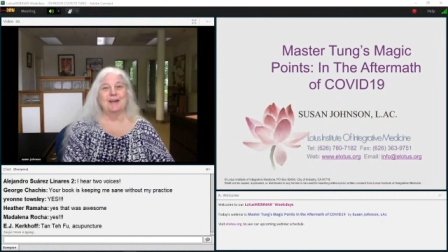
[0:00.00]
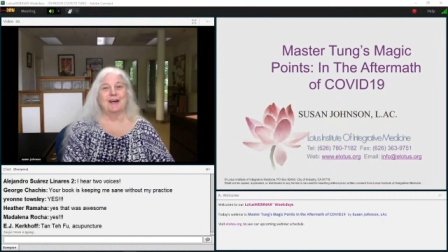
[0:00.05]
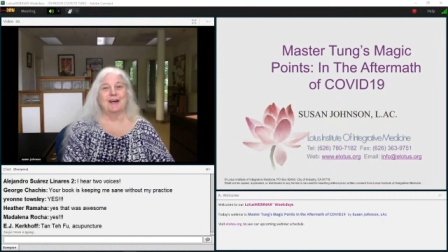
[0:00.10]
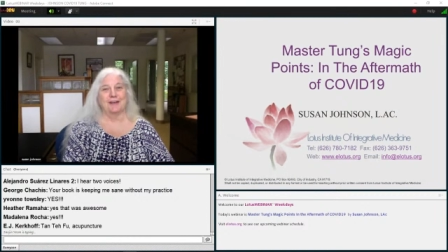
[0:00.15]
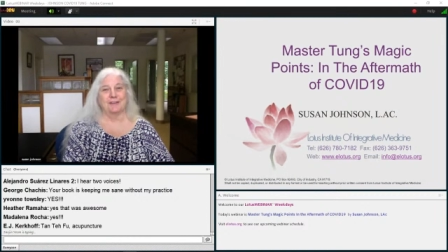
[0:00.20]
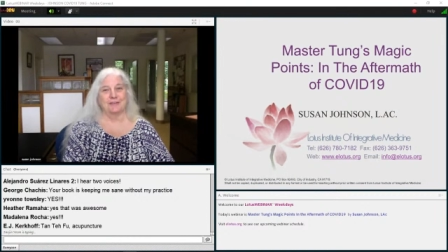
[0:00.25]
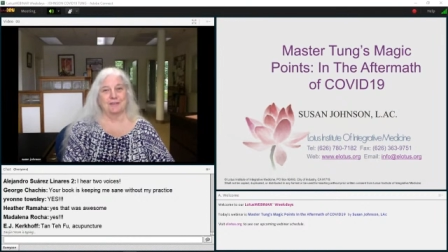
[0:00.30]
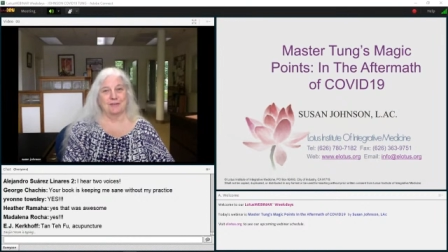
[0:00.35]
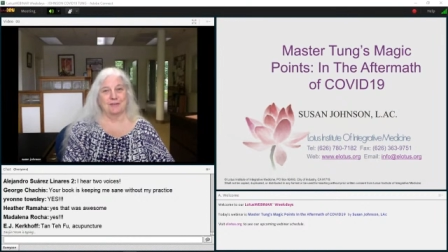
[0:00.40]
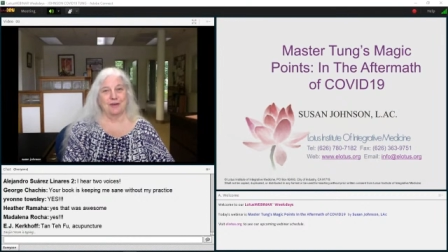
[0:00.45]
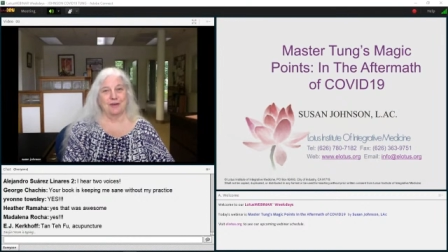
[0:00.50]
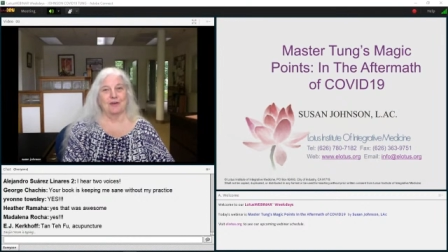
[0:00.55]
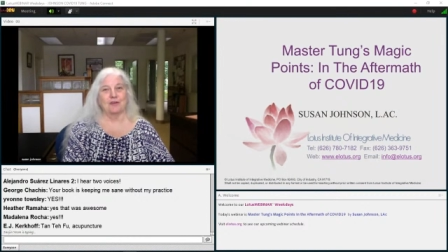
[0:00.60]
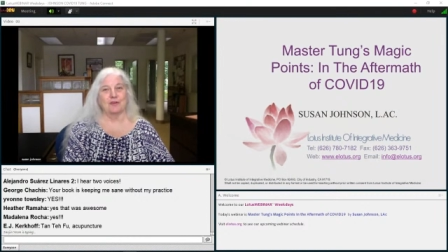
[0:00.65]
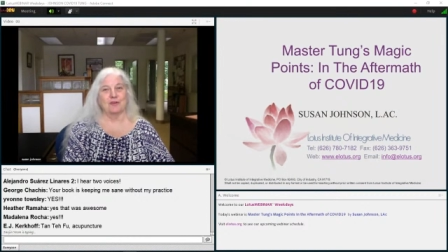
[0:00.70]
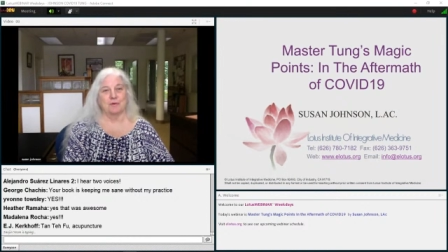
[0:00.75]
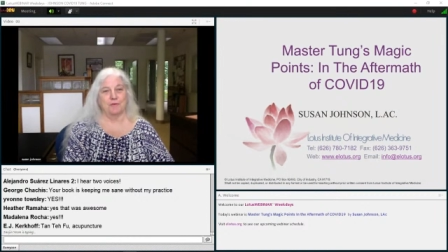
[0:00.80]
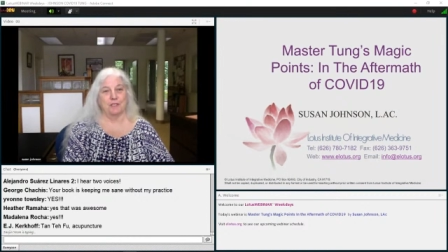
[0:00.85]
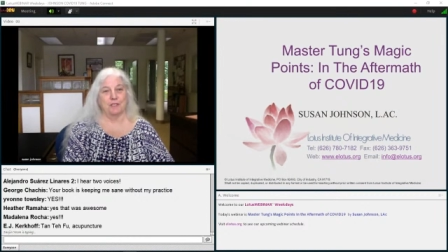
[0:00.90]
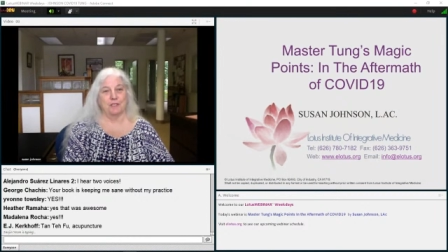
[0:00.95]
on
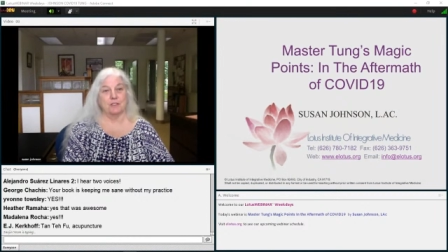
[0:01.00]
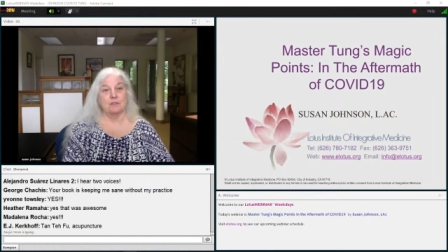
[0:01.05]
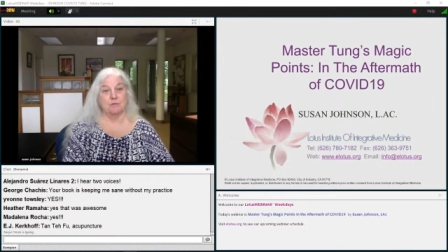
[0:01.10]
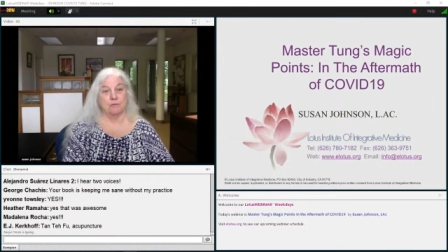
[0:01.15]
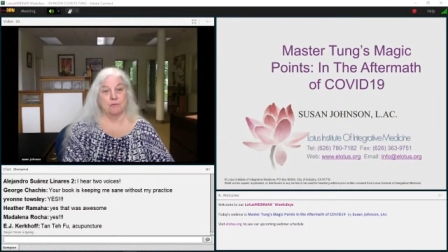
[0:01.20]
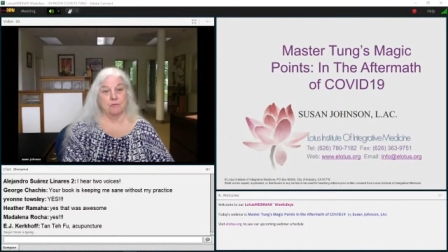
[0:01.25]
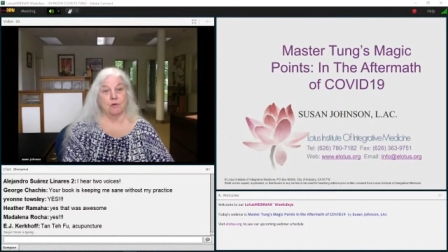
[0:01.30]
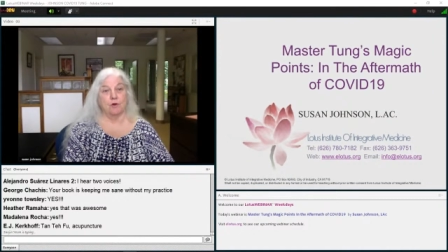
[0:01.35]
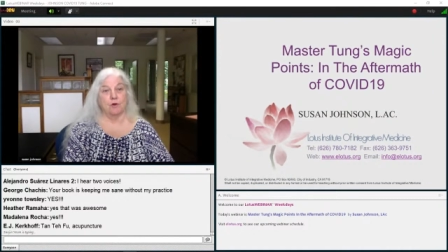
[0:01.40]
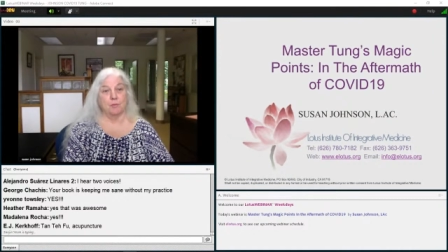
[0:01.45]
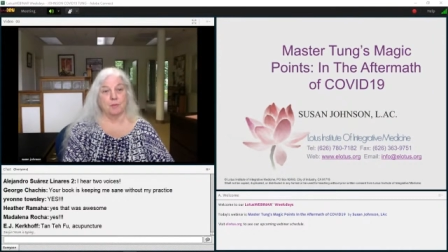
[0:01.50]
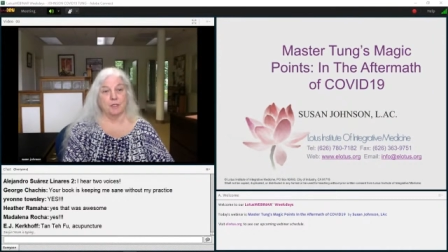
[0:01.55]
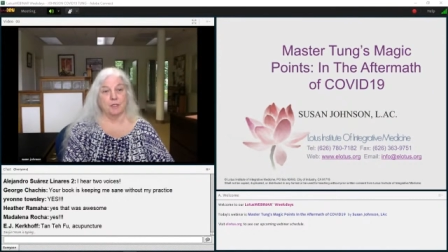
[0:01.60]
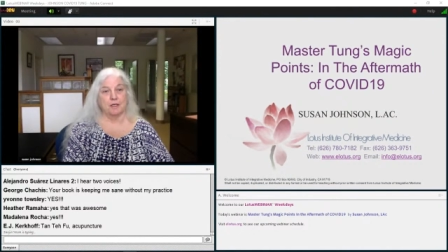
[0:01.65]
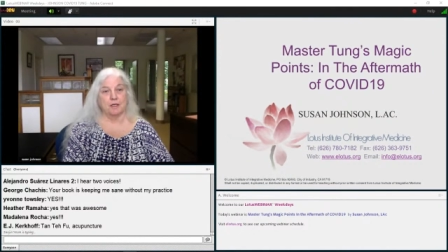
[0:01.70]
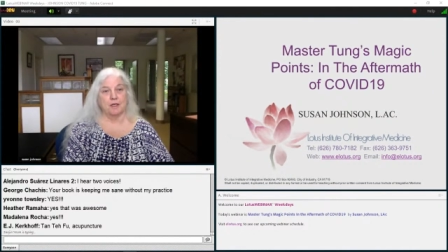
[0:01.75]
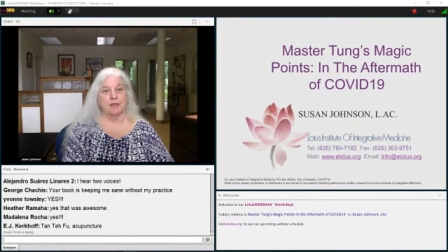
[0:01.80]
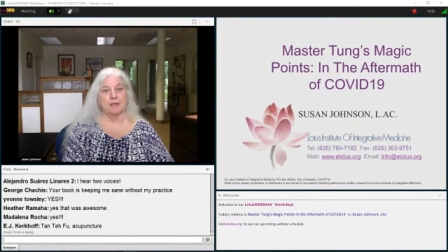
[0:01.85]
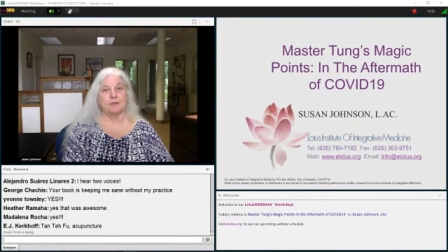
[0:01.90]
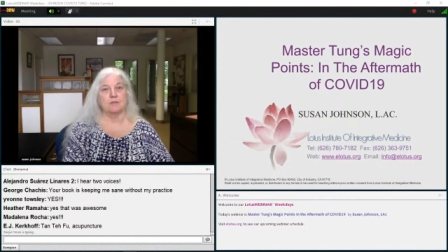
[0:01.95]
SARS prevention
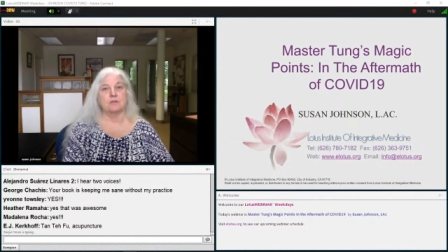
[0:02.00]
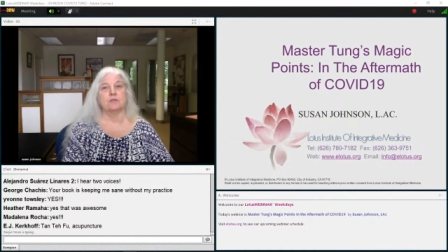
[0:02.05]
formula